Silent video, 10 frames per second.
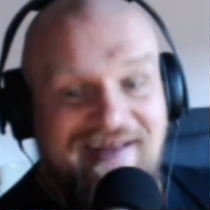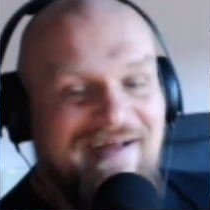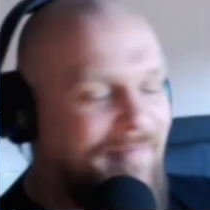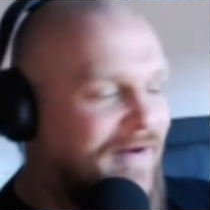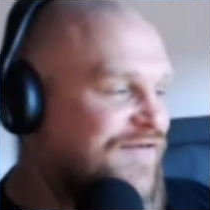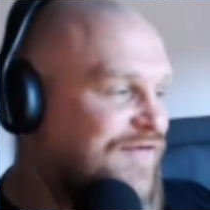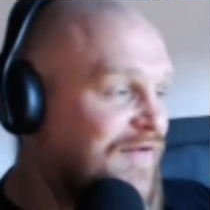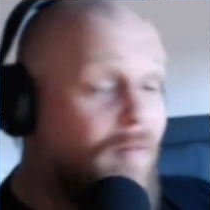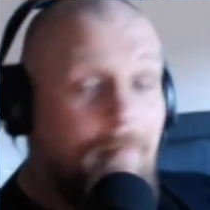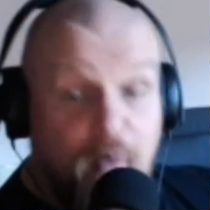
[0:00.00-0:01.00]
But
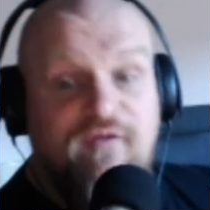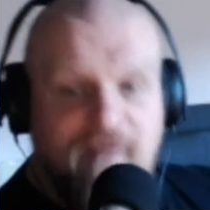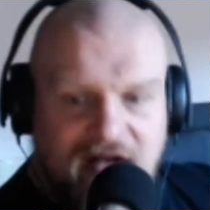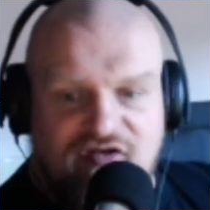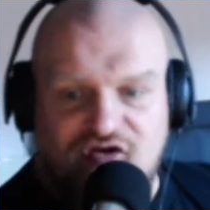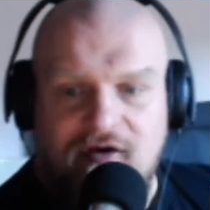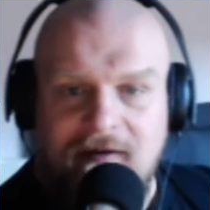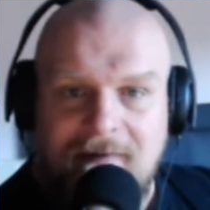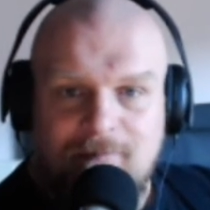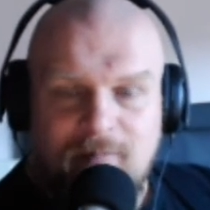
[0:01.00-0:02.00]
the book's finished,
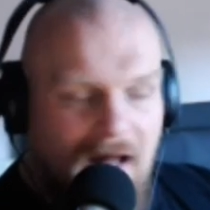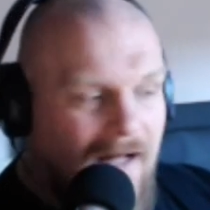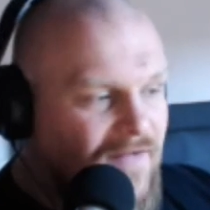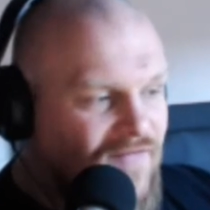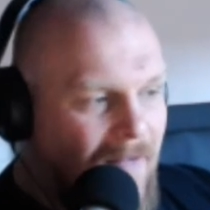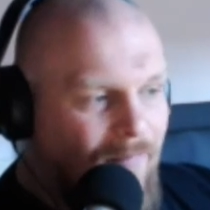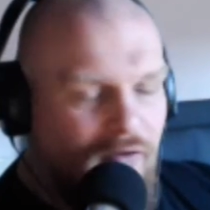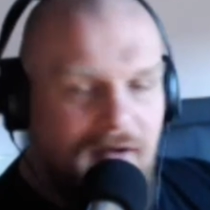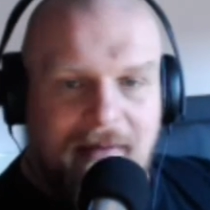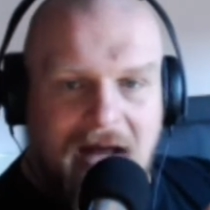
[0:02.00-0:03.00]
and I'm
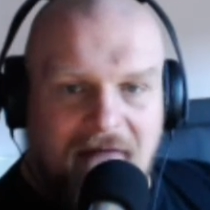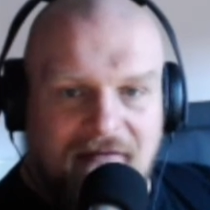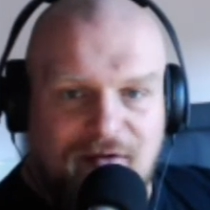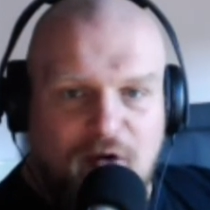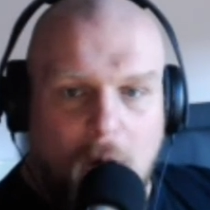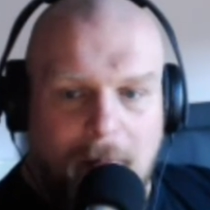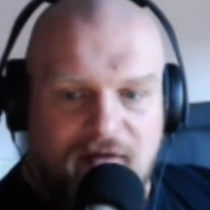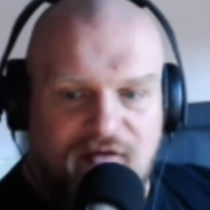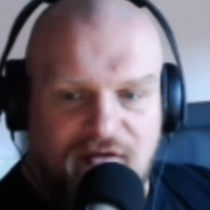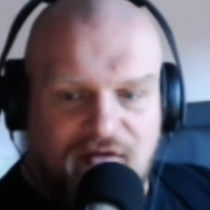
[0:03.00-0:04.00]
going to be having
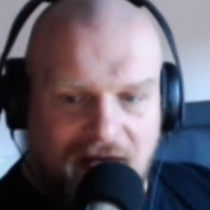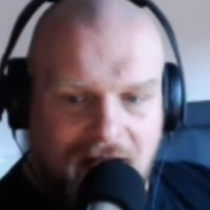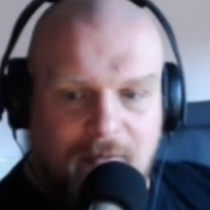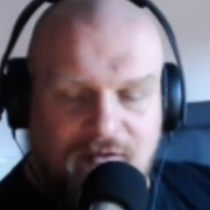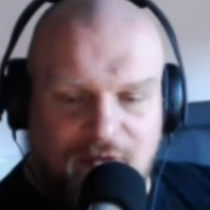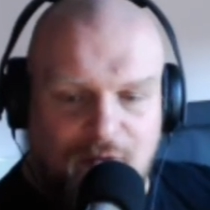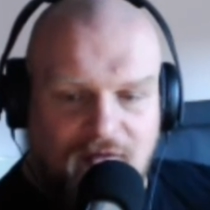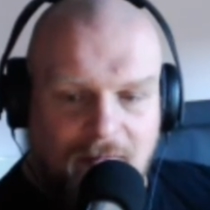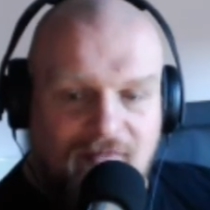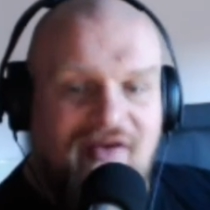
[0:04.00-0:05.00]
copies sent out to
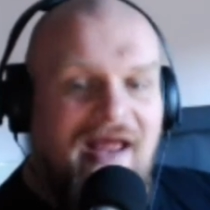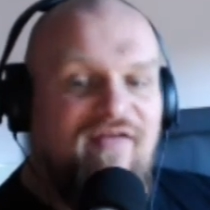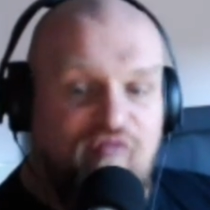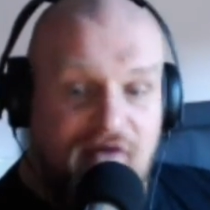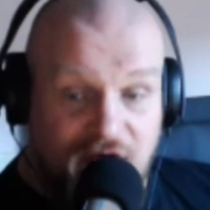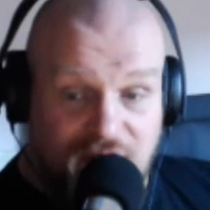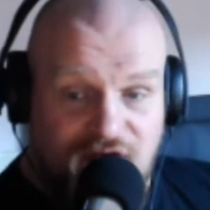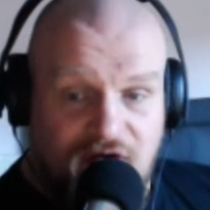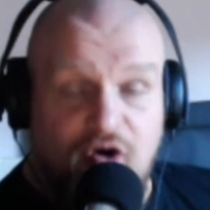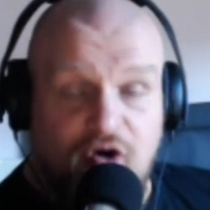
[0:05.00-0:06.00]
some test
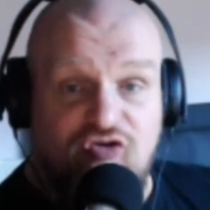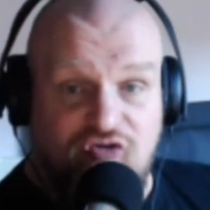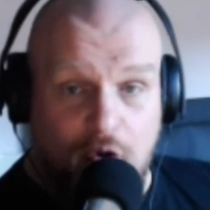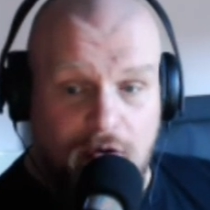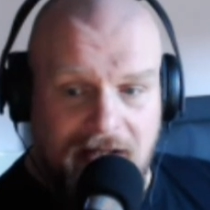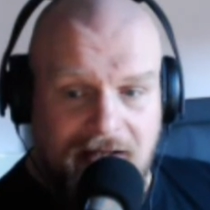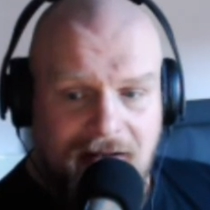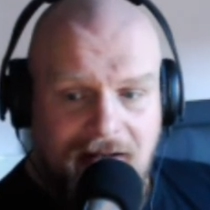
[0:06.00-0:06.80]
readers shortly